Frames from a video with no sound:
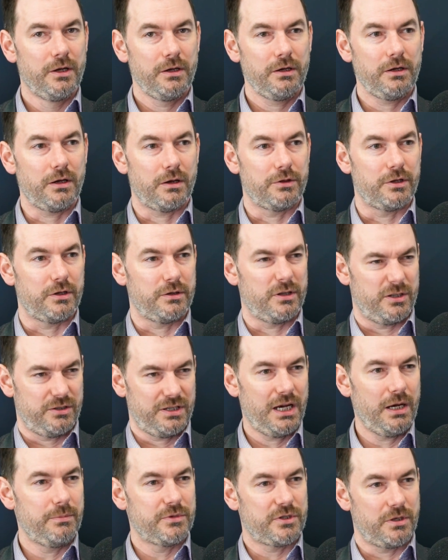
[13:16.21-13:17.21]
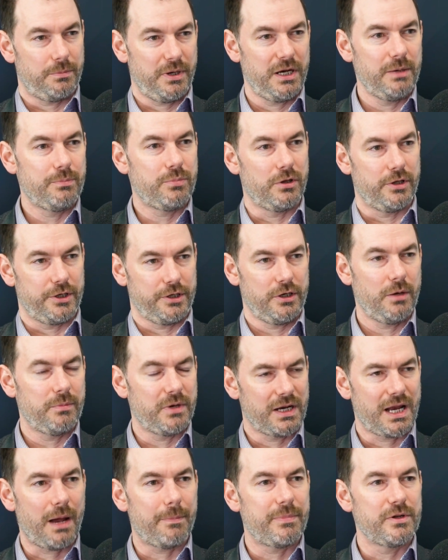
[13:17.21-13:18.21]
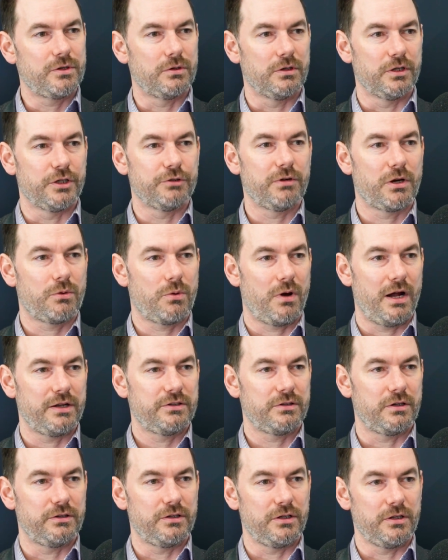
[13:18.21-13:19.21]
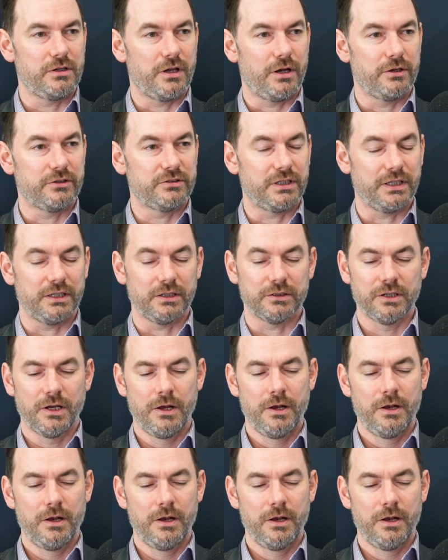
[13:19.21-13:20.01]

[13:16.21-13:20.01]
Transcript: the teams, the people, the human capital that's required to sort of do those things.